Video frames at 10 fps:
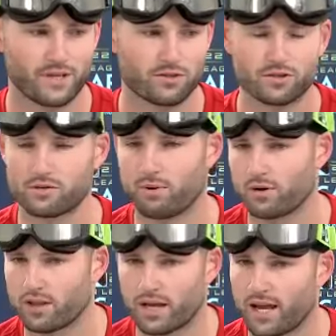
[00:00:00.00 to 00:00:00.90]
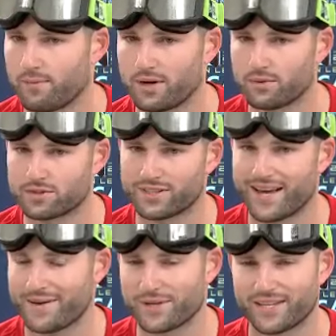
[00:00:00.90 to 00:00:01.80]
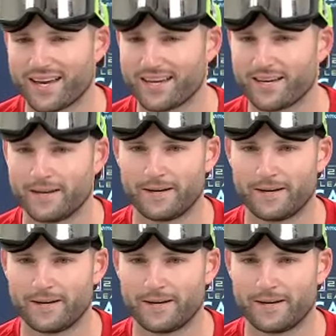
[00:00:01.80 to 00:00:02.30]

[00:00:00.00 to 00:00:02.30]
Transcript: just a part of the game, and it was the time of day.